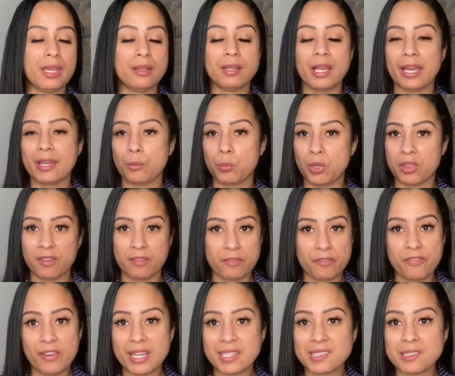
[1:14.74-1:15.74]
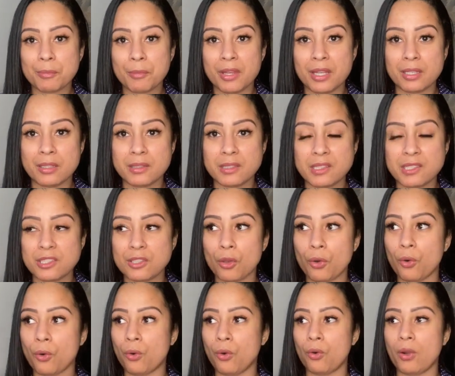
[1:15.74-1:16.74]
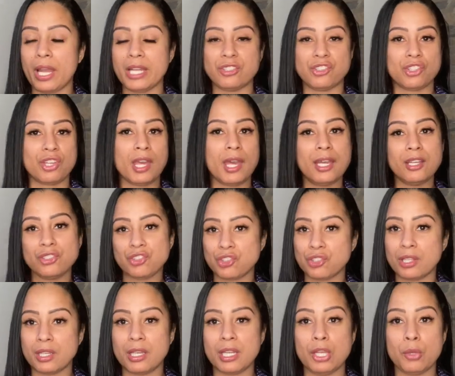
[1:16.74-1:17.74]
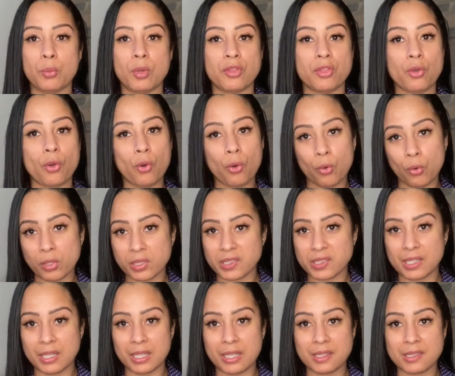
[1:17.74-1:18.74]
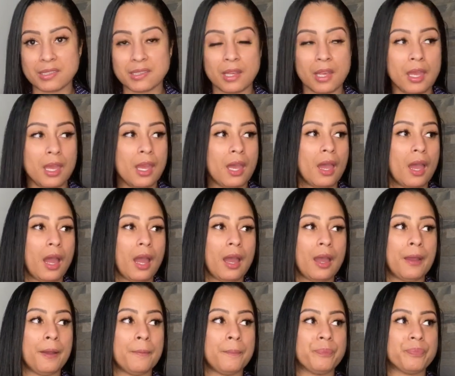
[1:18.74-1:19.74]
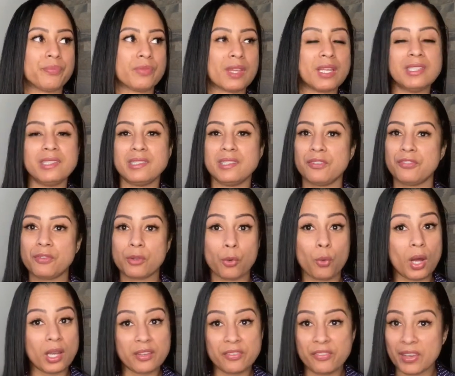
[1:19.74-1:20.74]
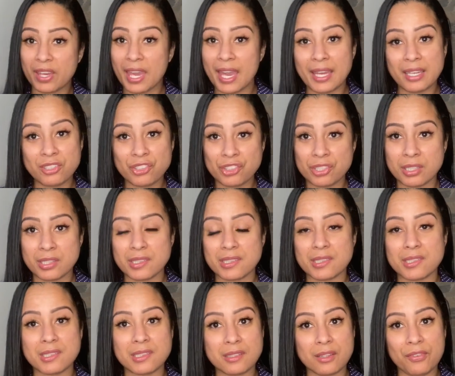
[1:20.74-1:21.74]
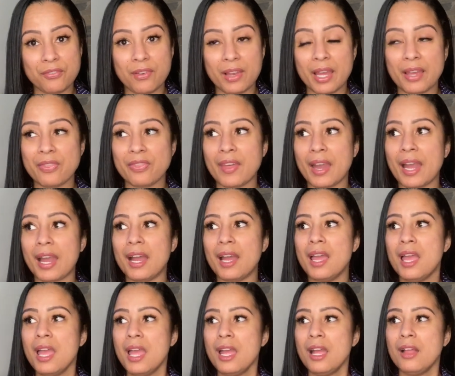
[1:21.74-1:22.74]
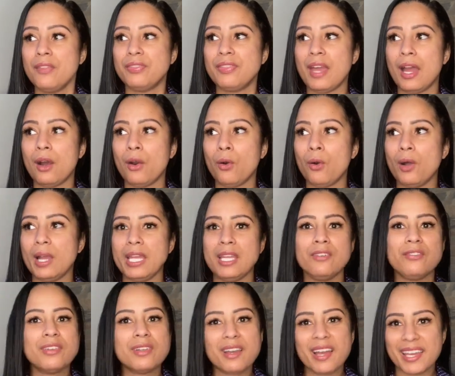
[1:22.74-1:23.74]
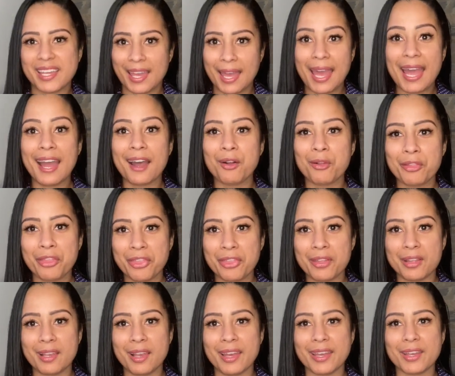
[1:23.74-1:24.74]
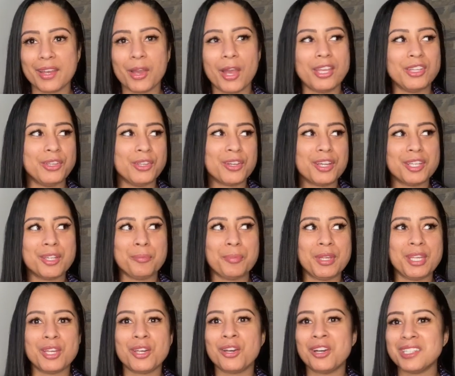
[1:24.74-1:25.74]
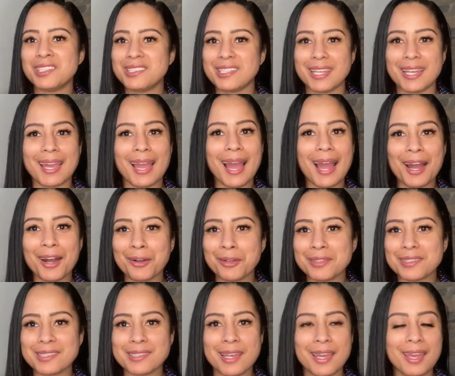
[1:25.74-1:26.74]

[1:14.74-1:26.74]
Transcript: like with investments, or educationally with courses, and different qualifications and stuff like that, or even like health, like are you going to be cutting out